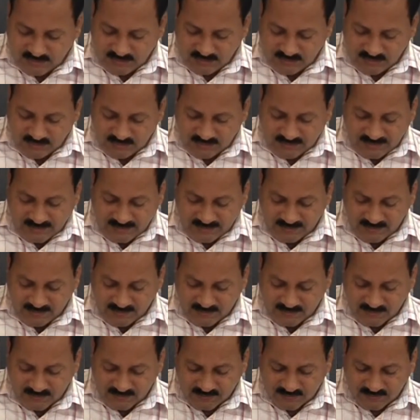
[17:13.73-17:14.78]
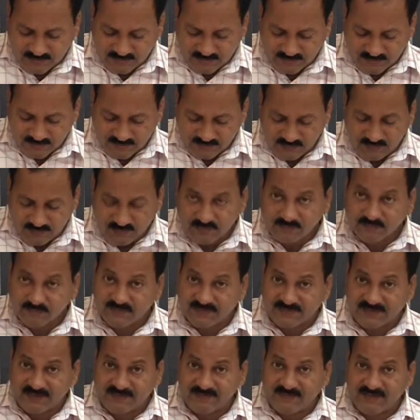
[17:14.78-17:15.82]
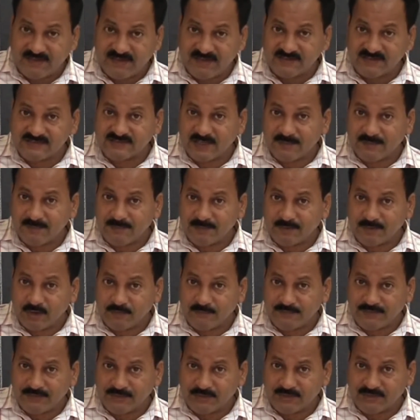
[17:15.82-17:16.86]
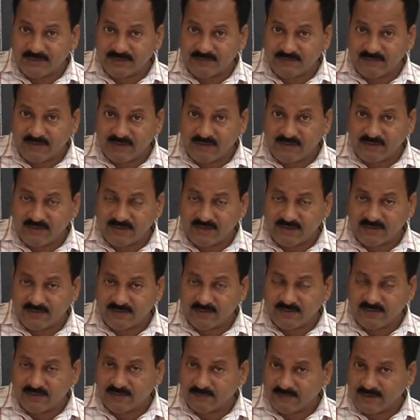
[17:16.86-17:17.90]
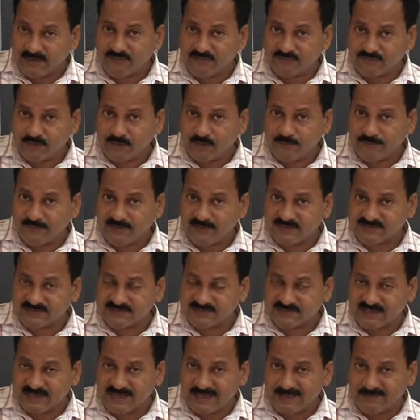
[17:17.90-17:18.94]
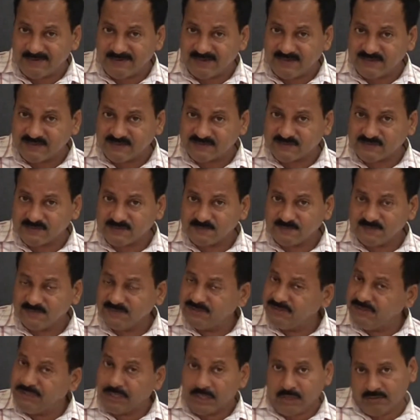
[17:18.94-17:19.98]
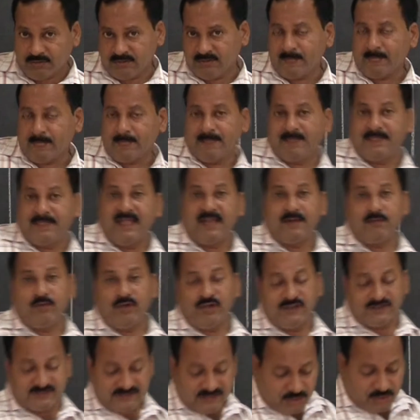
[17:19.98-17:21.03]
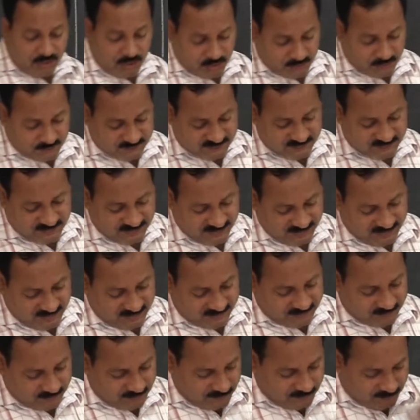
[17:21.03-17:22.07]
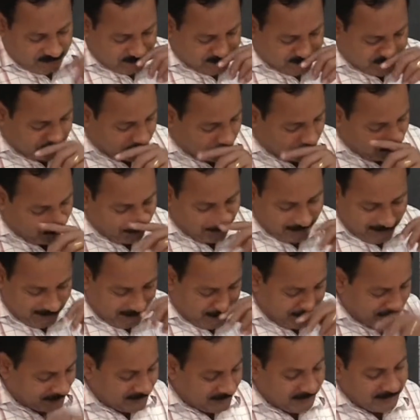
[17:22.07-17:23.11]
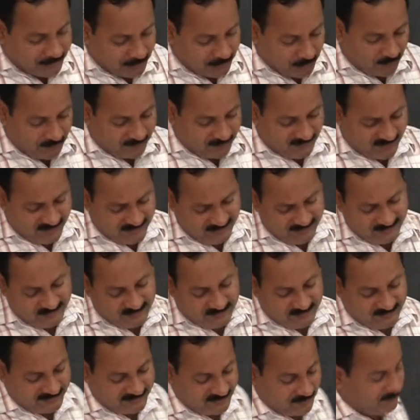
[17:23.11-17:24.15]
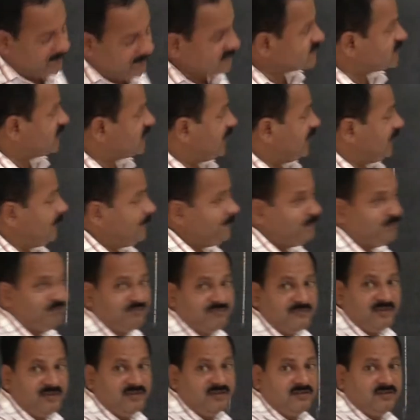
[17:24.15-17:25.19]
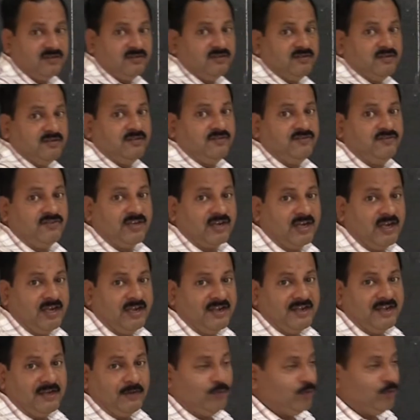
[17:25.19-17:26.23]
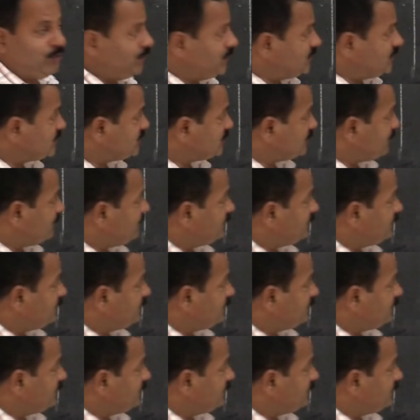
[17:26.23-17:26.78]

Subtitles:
Then whether there is a profit on revaluation of assets and liabilities? No, there was loss, correct. So enter it on the debit side. Journal entry was